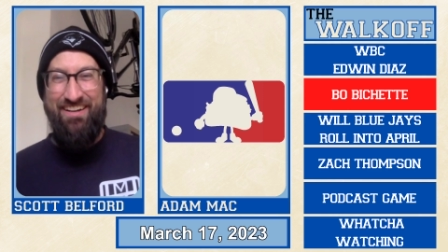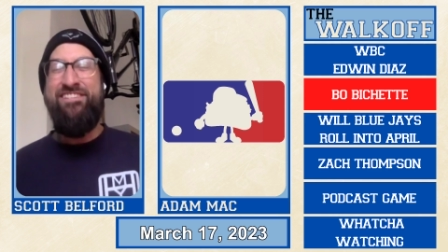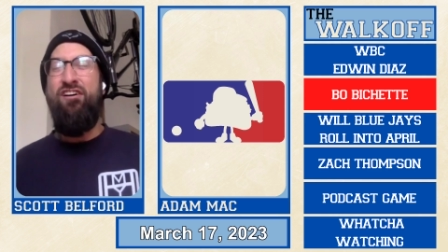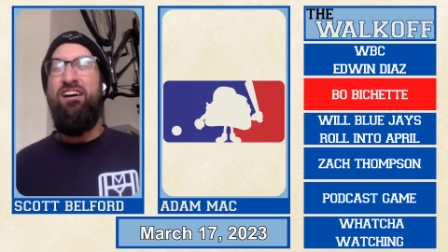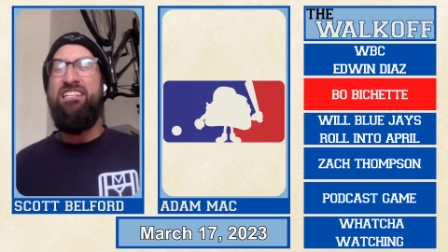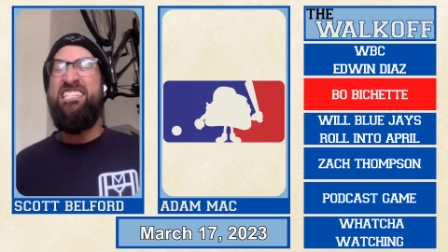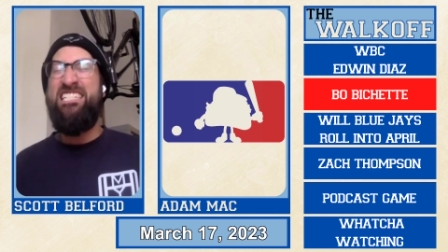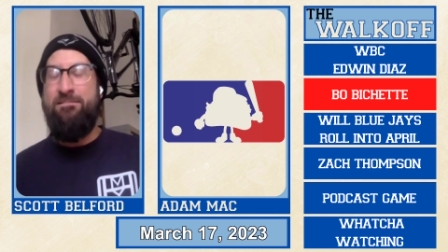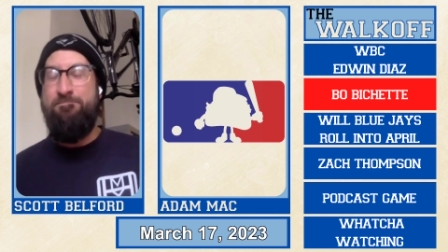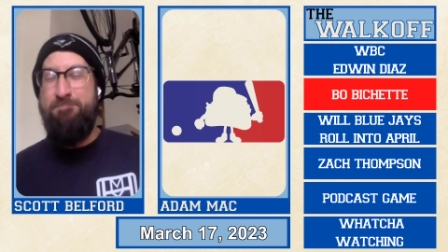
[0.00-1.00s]
He's got
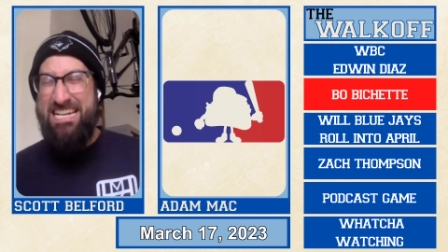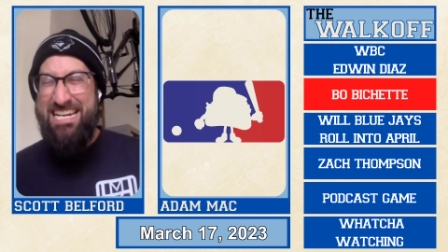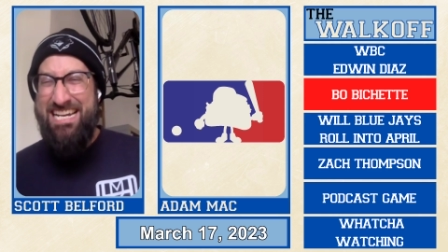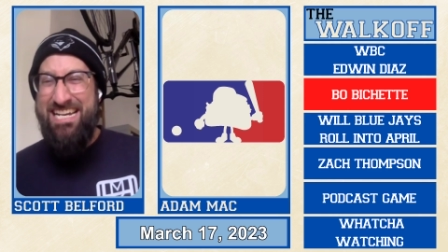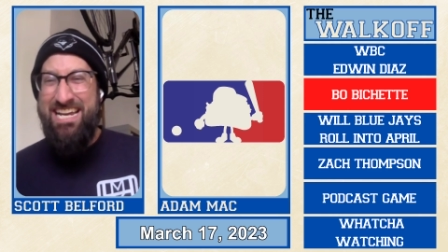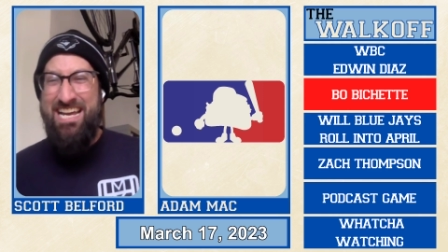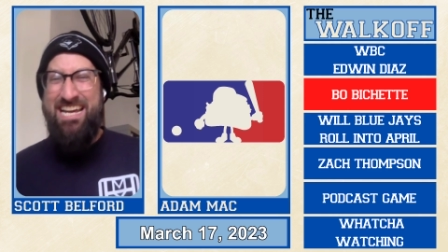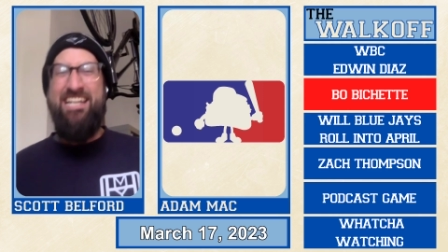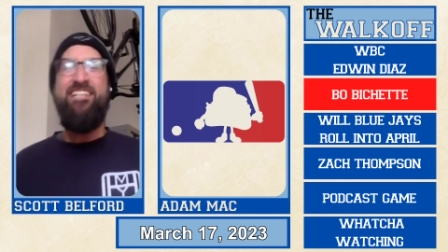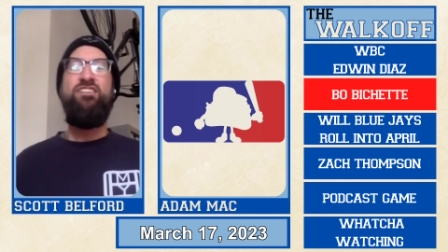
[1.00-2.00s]
speed.
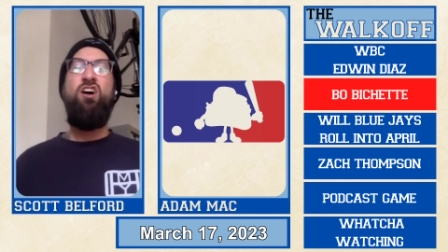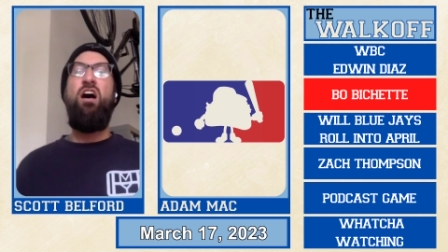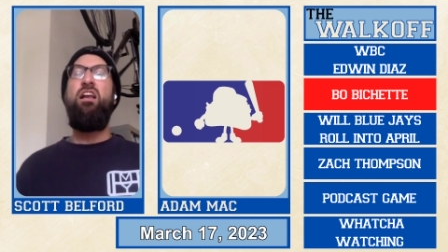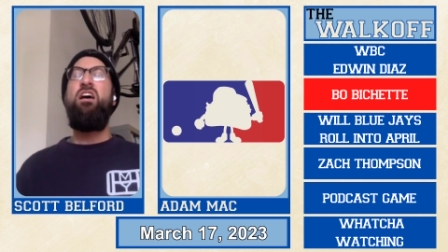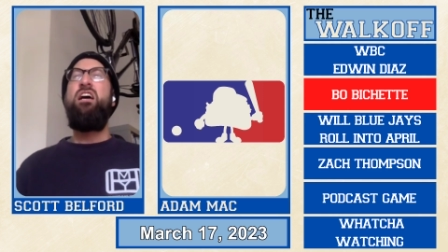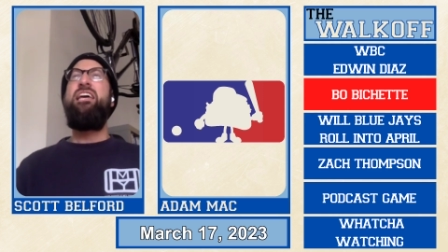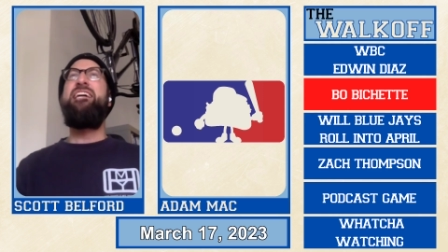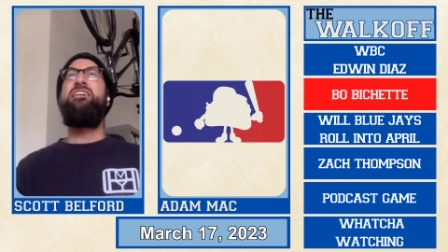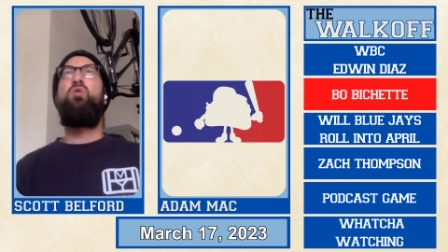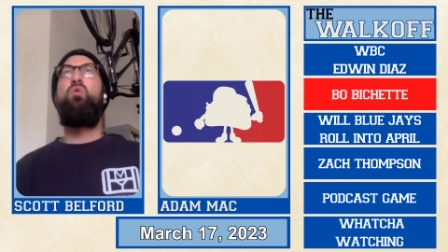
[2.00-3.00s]
He's got
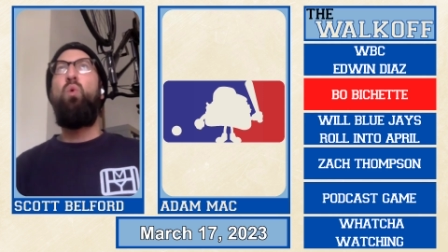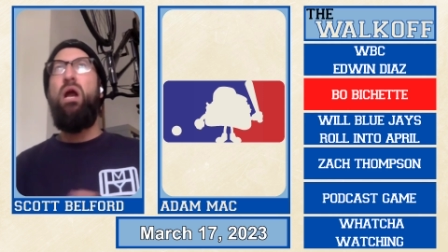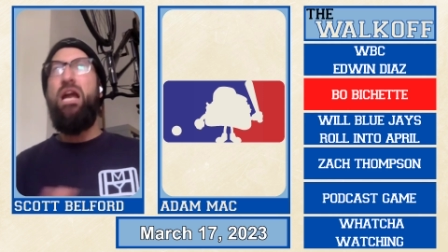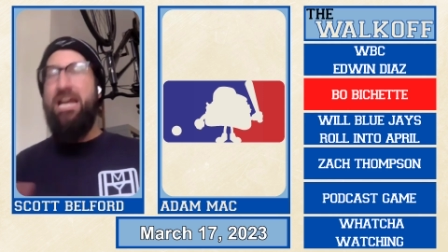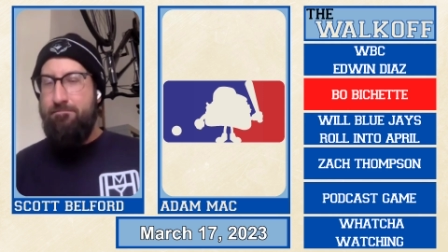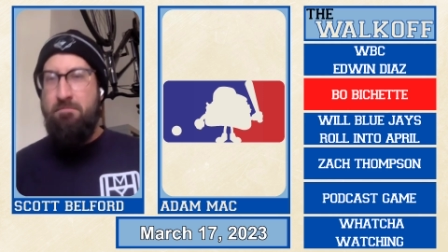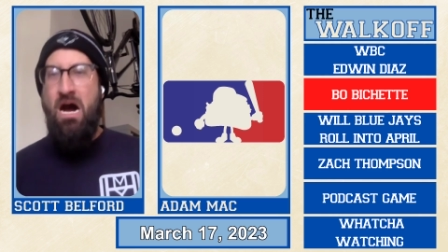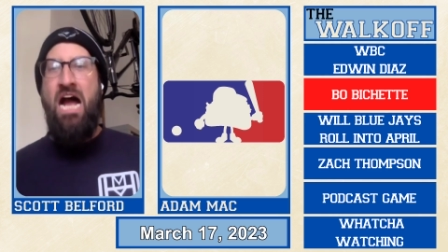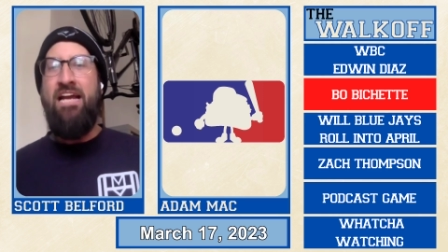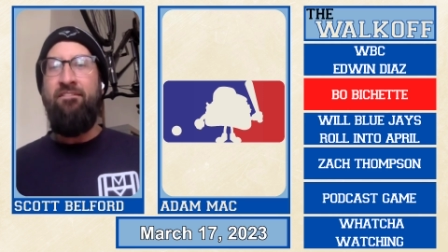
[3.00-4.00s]
a great
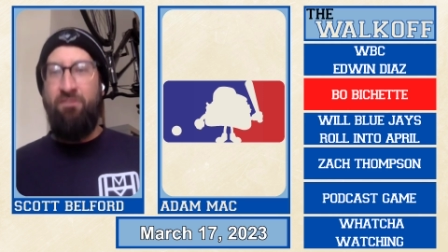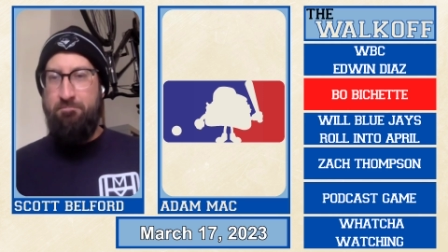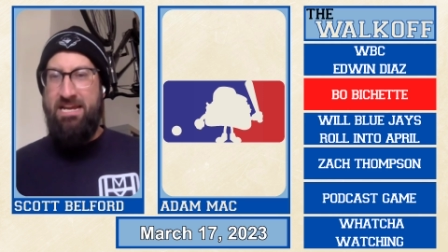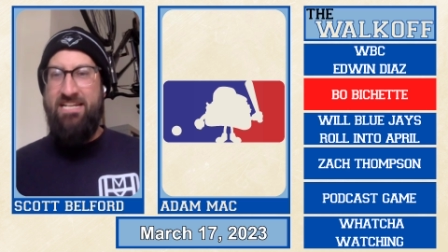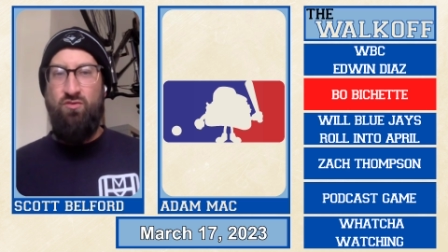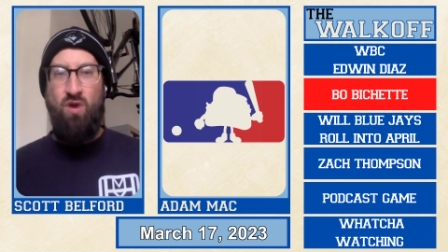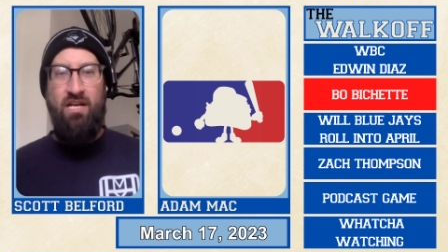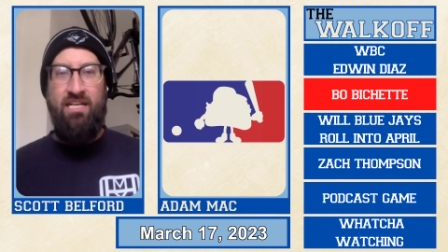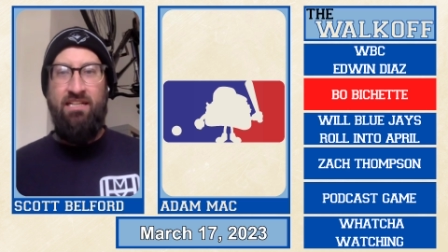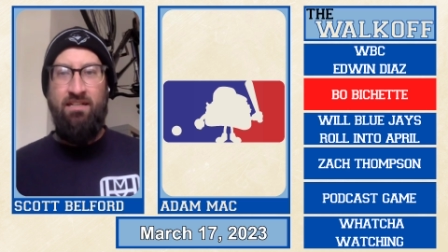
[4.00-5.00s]
mind for base
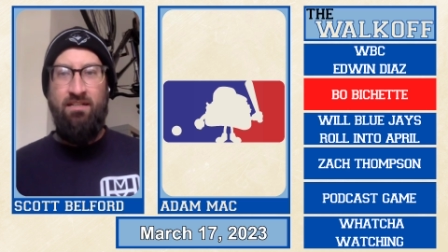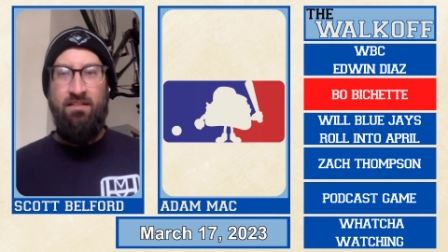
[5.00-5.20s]
running.